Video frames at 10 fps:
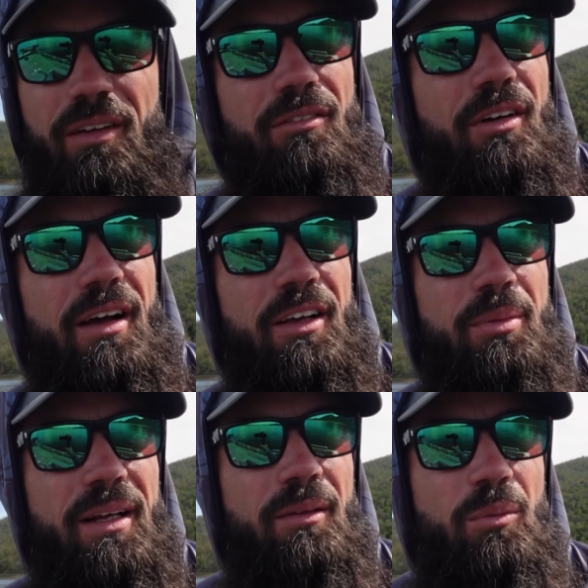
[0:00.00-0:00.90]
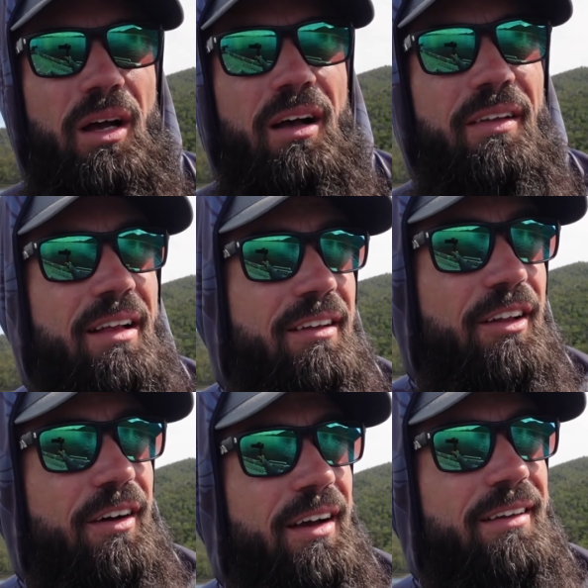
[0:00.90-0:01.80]
of what I expected. Well, that's a
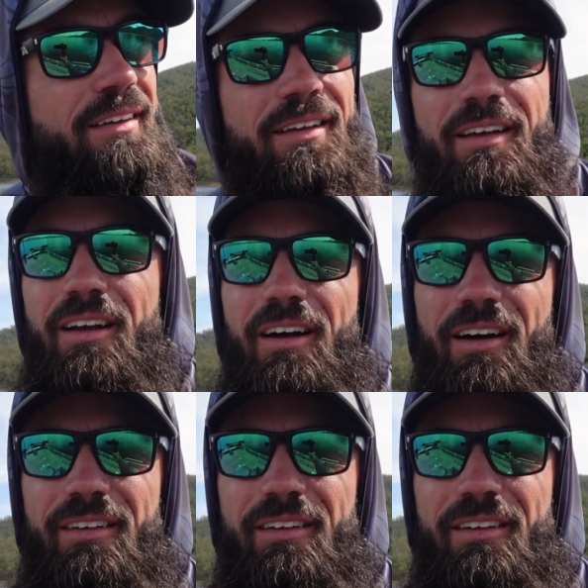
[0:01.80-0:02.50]
lie. I